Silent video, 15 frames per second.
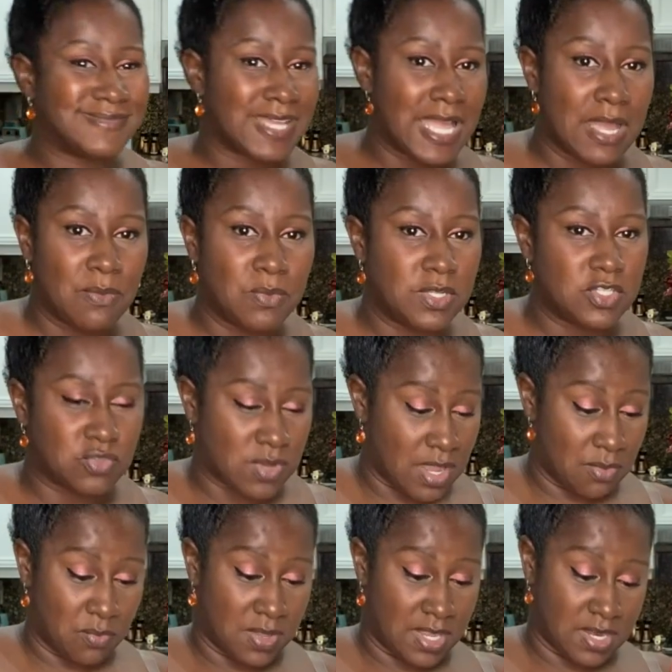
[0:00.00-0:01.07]
I would
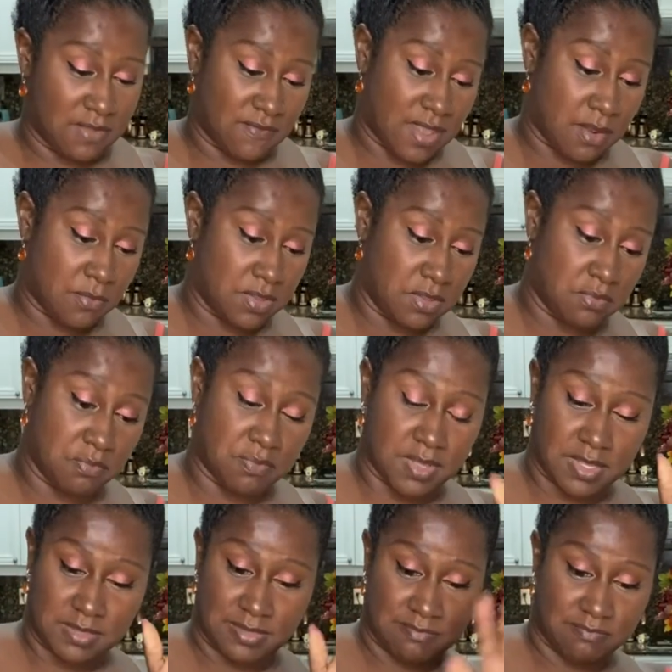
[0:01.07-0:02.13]
try Win if I were you,
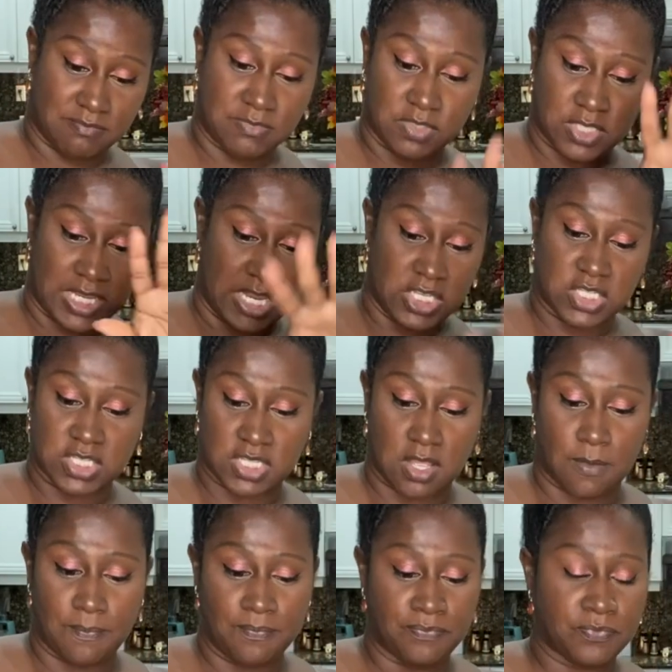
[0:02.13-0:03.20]
but to each his
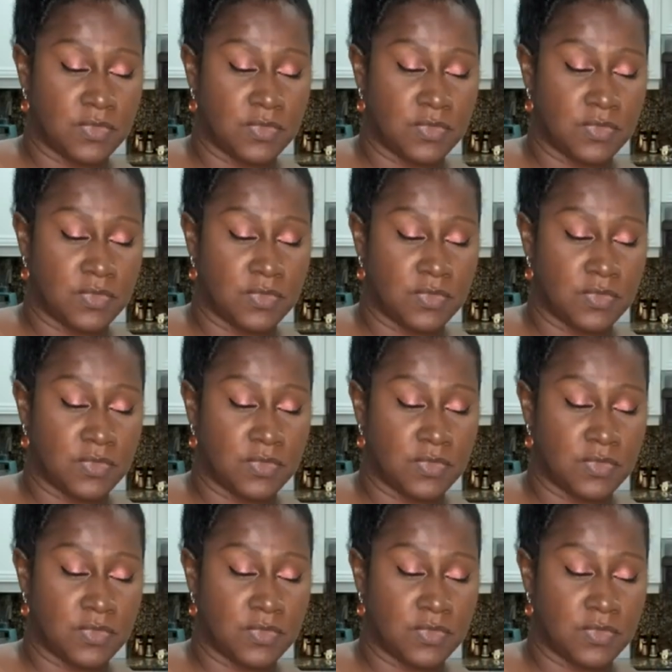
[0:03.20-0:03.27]
own.